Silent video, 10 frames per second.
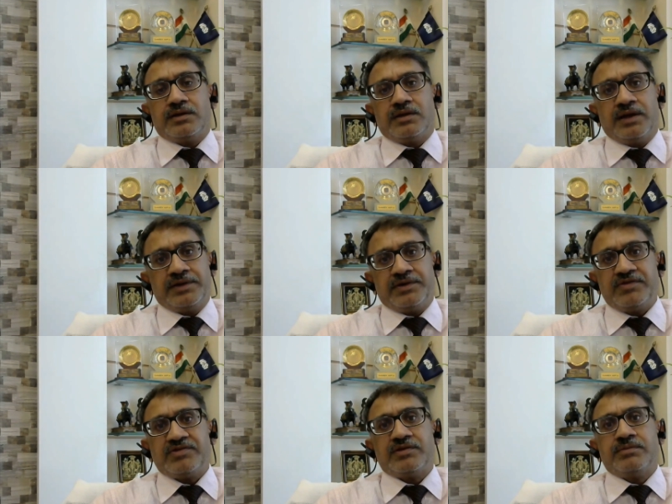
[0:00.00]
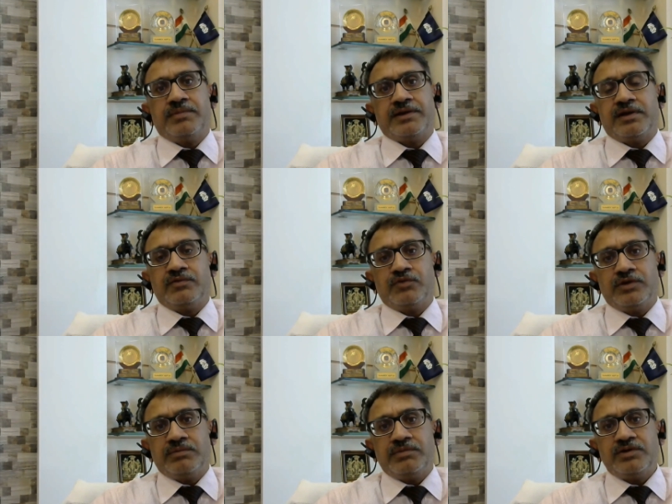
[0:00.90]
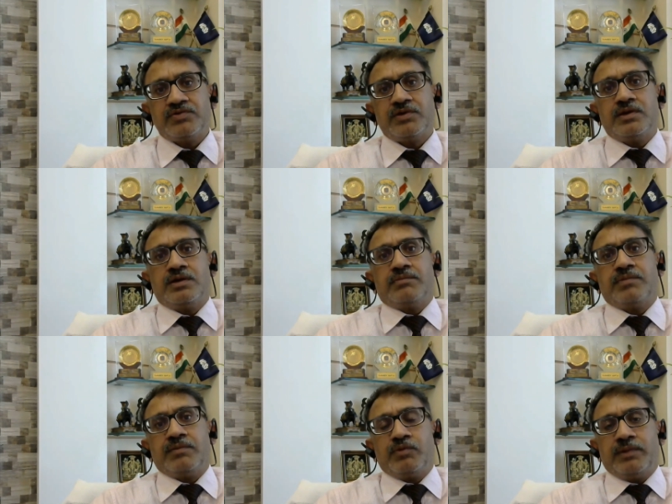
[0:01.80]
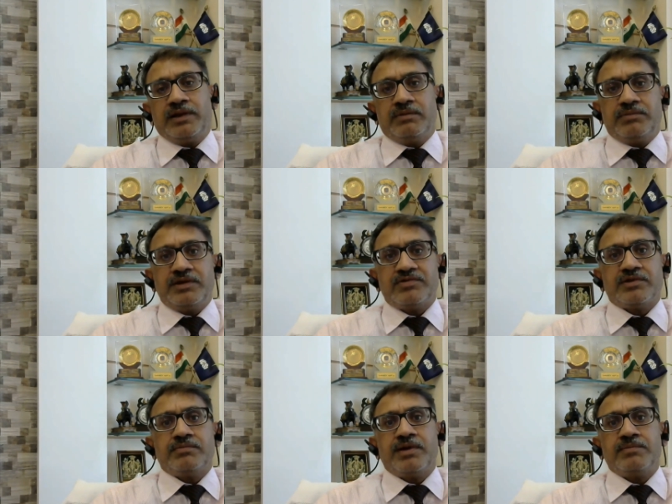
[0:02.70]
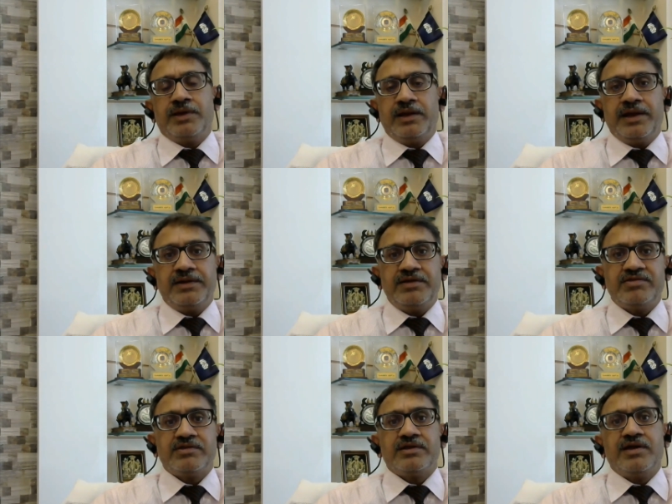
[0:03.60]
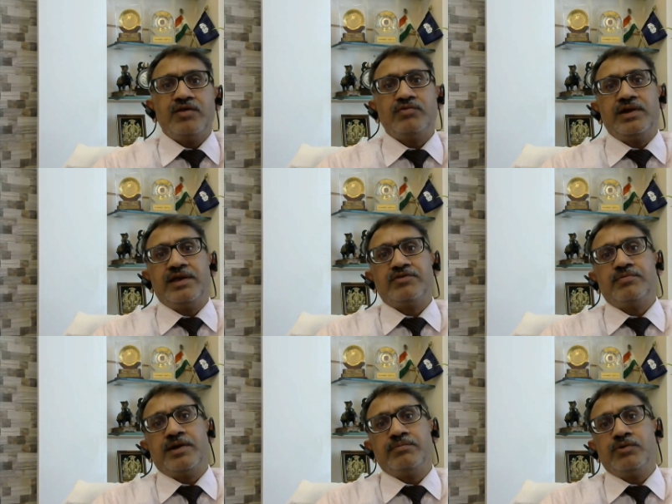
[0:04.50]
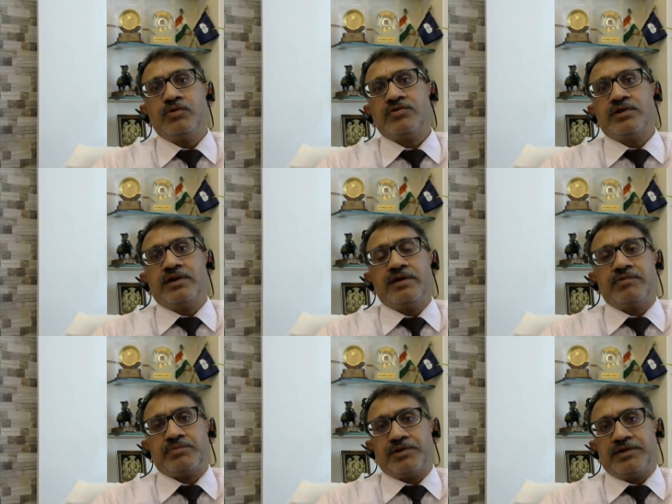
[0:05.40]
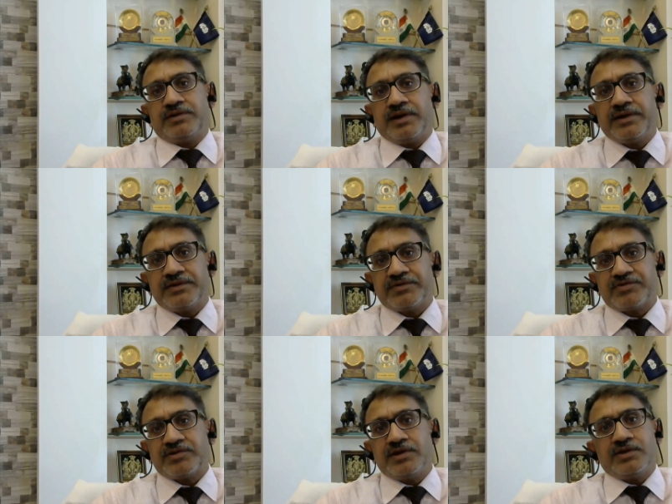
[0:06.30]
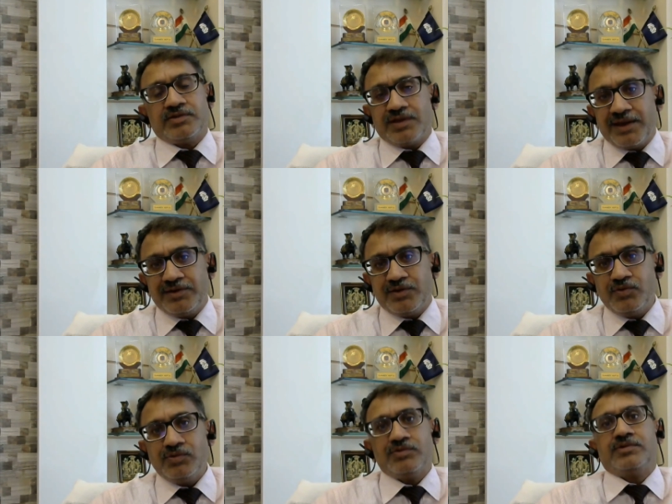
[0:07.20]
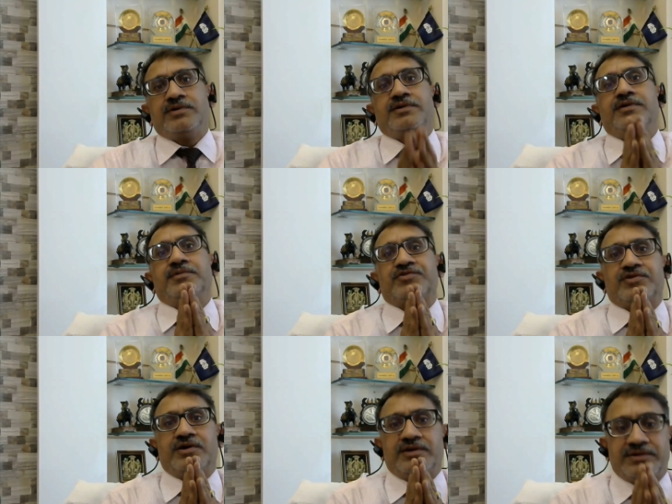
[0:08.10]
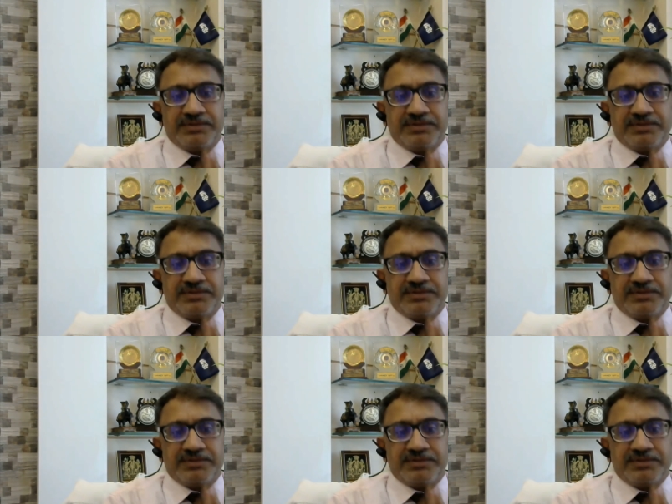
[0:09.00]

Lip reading: address, my telephone numbers, my mobile numbers, my mail IDs, as well as my blogs and website address. Thank you. Namaskar.